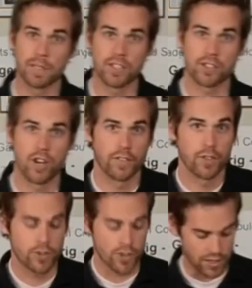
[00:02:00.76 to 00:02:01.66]
strong. If you
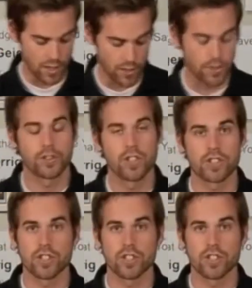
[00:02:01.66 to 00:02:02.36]
try to do that with a traditional